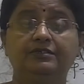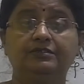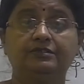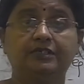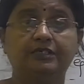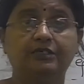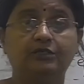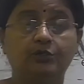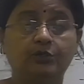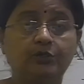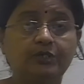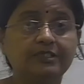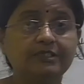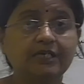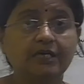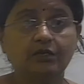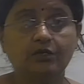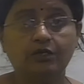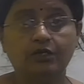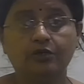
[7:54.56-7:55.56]
In
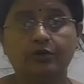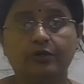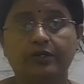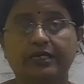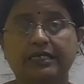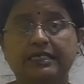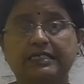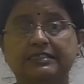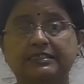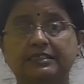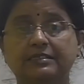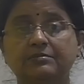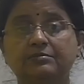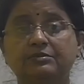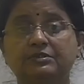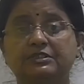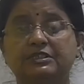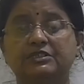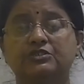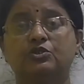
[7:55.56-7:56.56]
unicellular
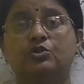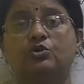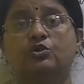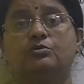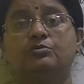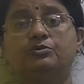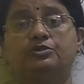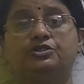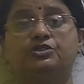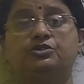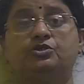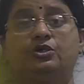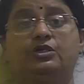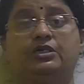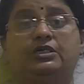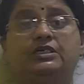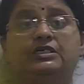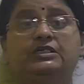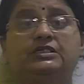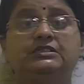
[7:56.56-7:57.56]
organisms, these locomotory
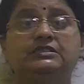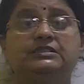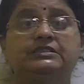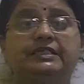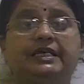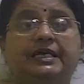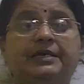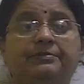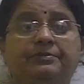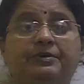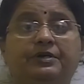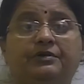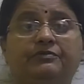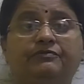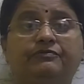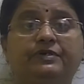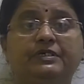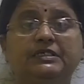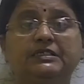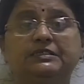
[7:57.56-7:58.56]
organs, they
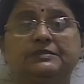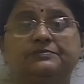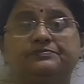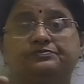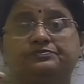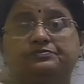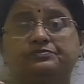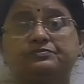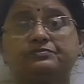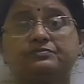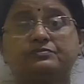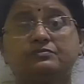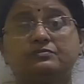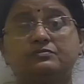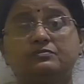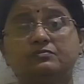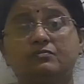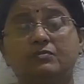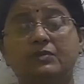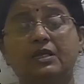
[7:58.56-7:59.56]
purpose
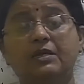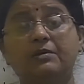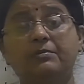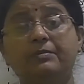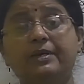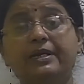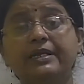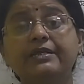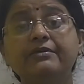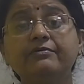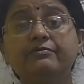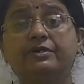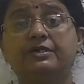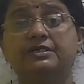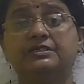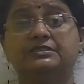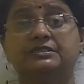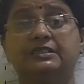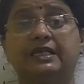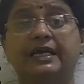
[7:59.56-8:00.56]
many
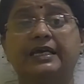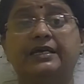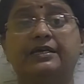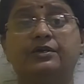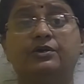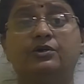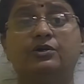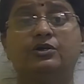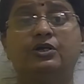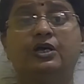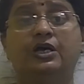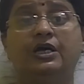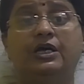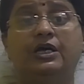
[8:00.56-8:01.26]
works, like your